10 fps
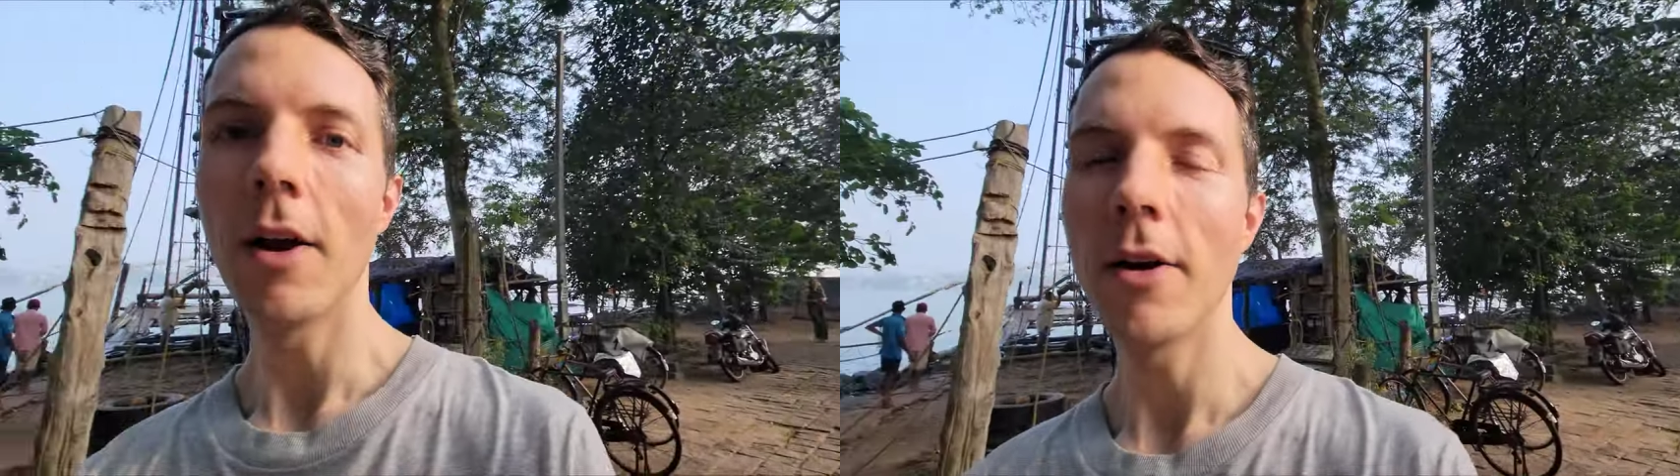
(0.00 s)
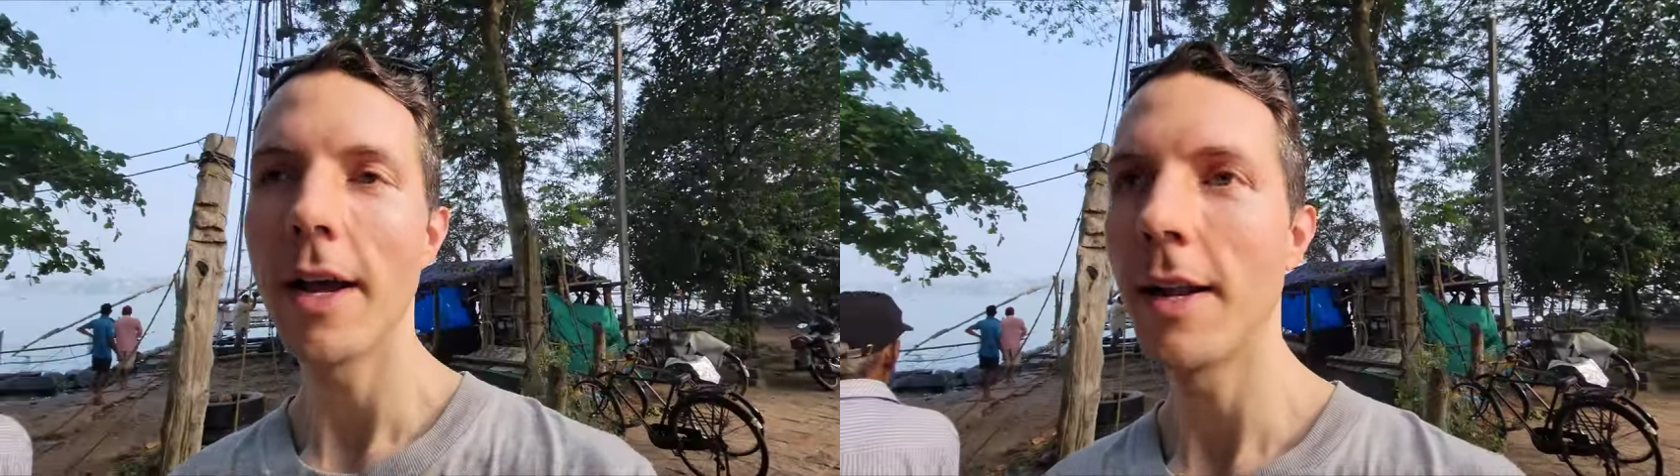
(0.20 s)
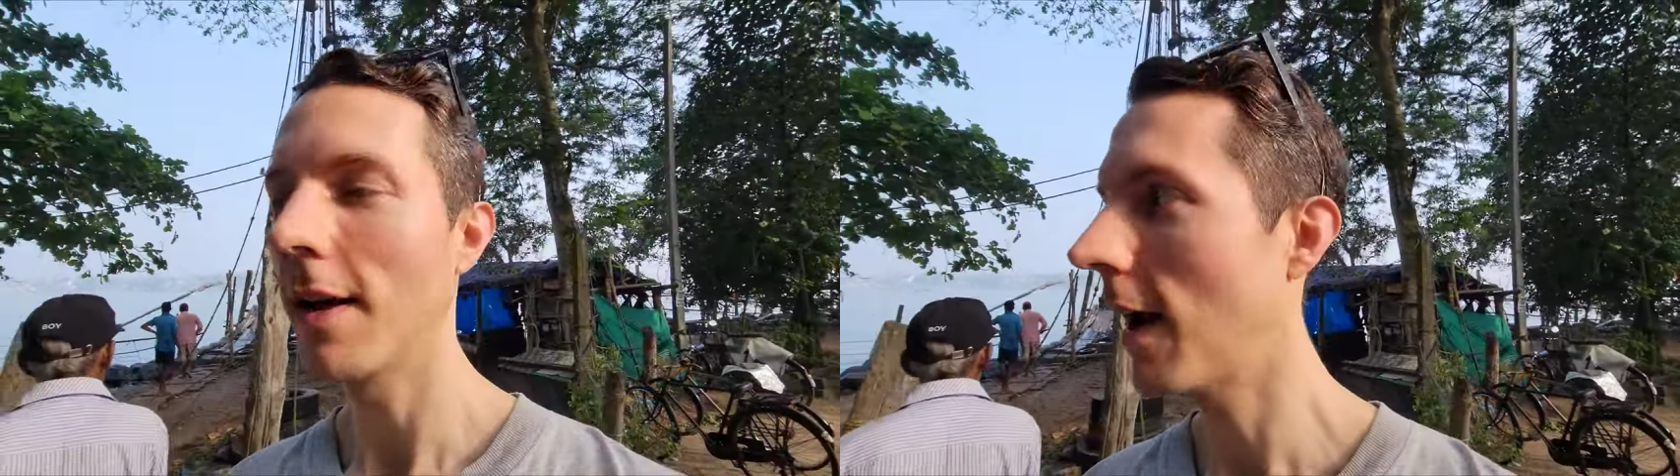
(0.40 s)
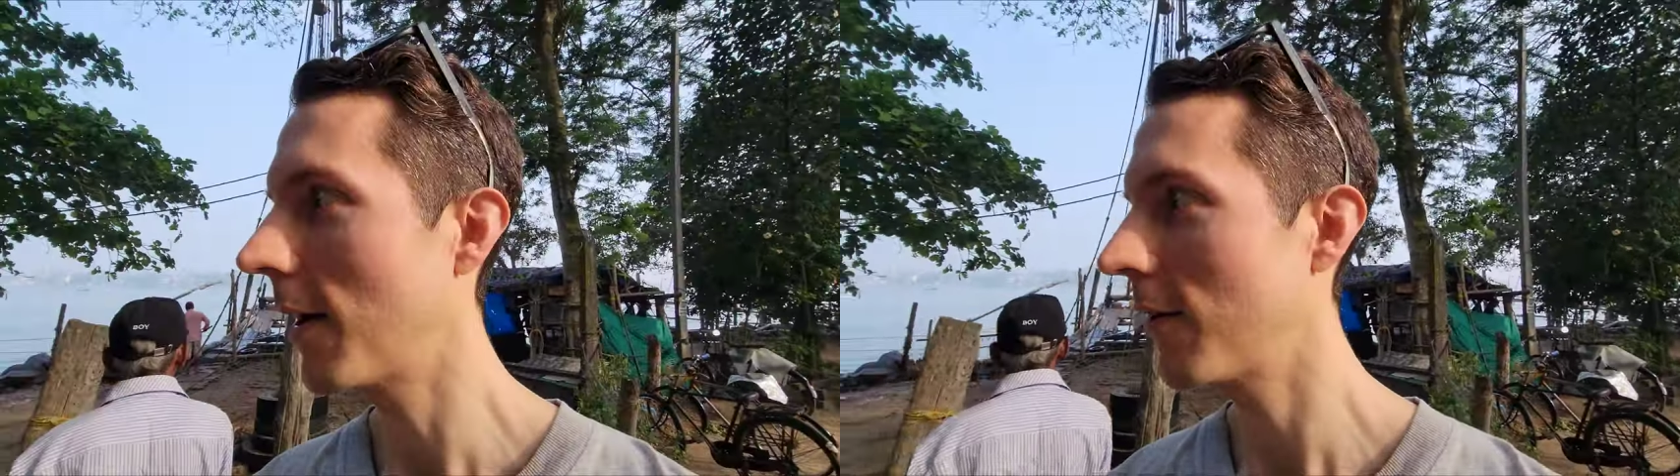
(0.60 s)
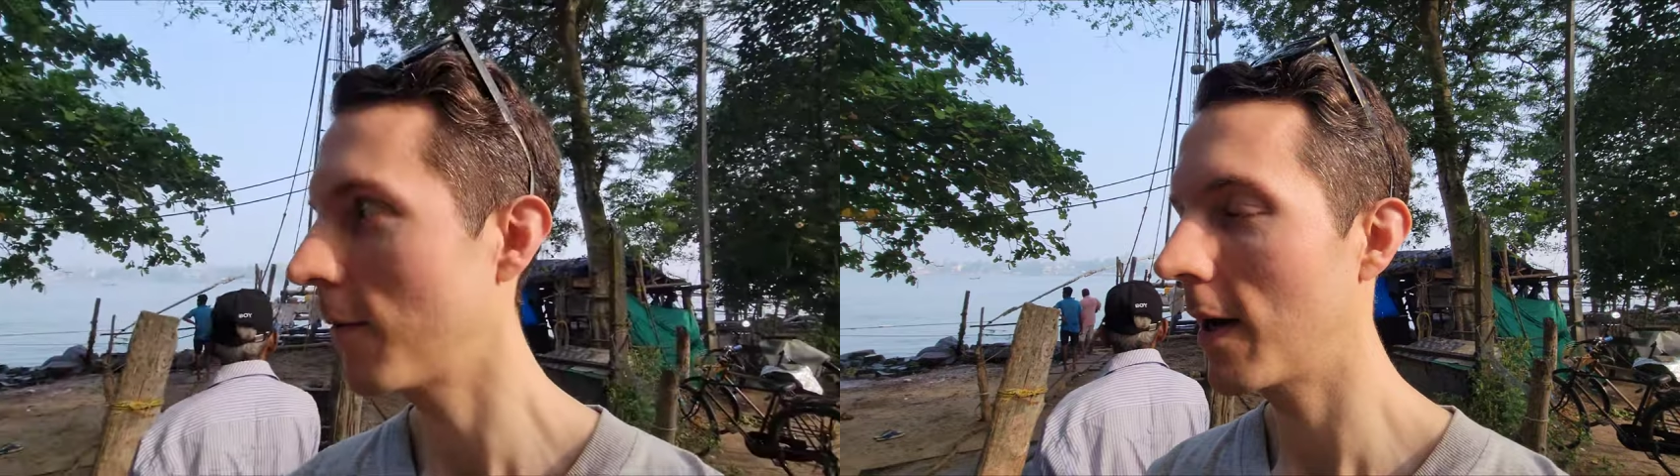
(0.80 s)
All right.
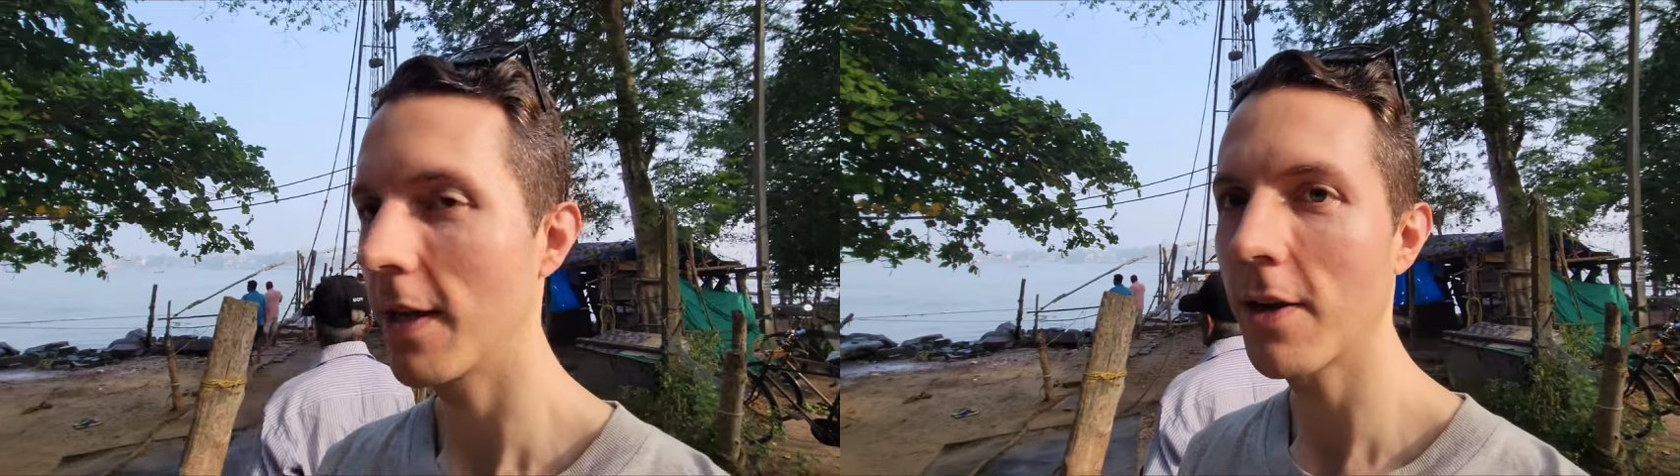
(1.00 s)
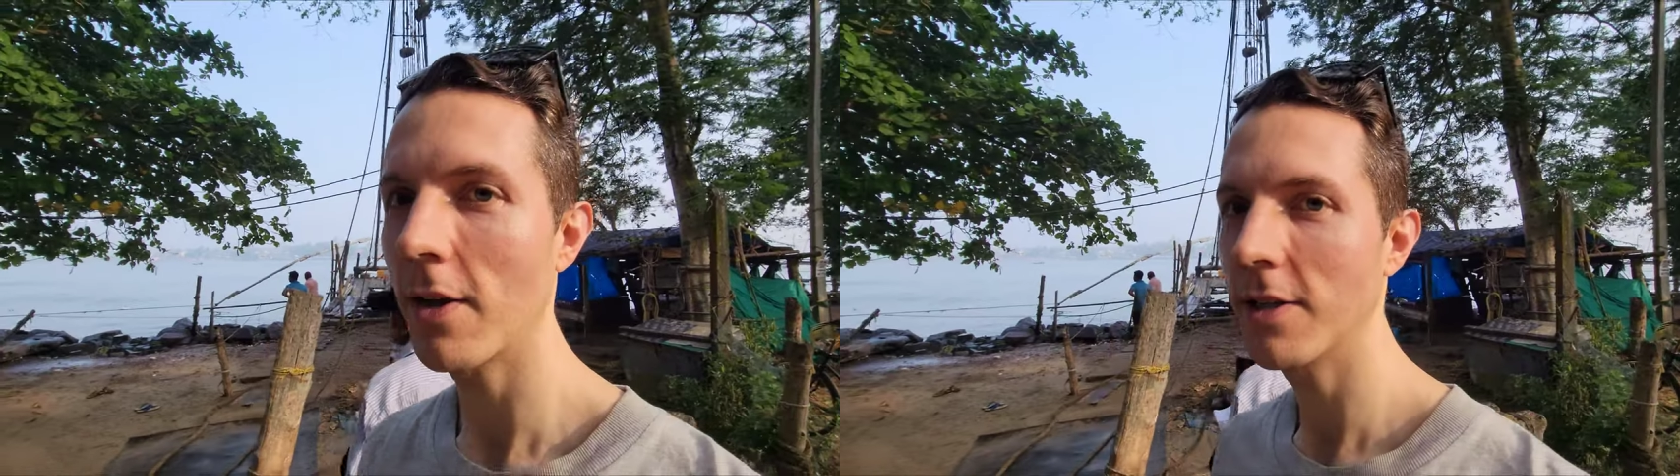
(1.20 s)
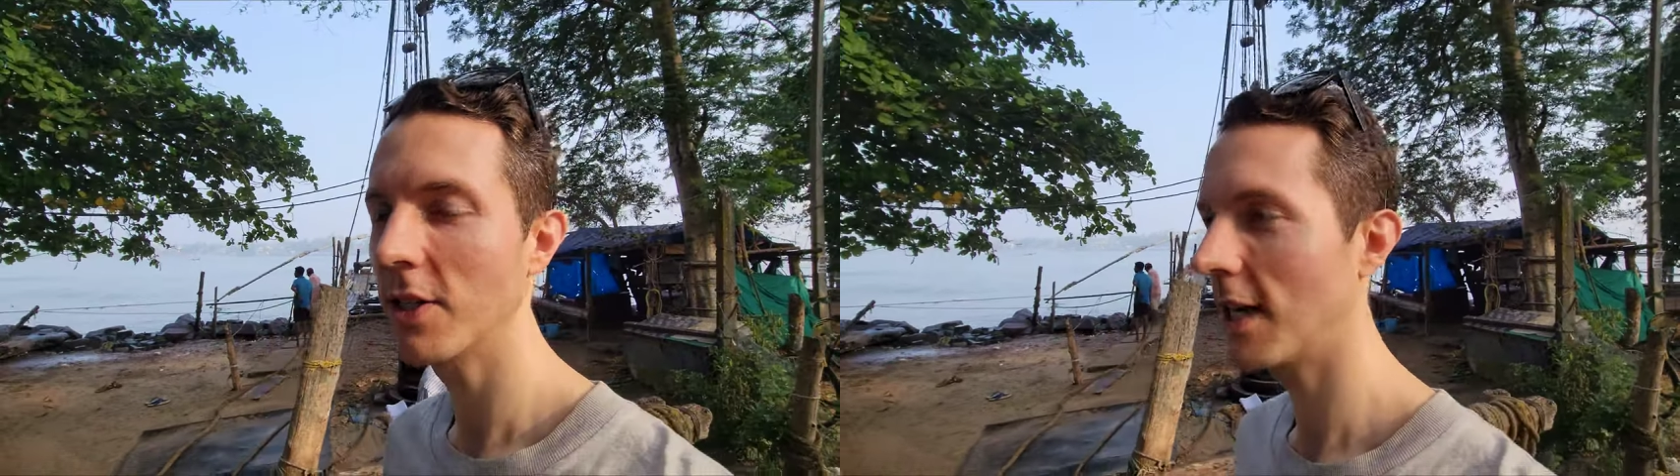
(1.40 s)
I don't know why they call it the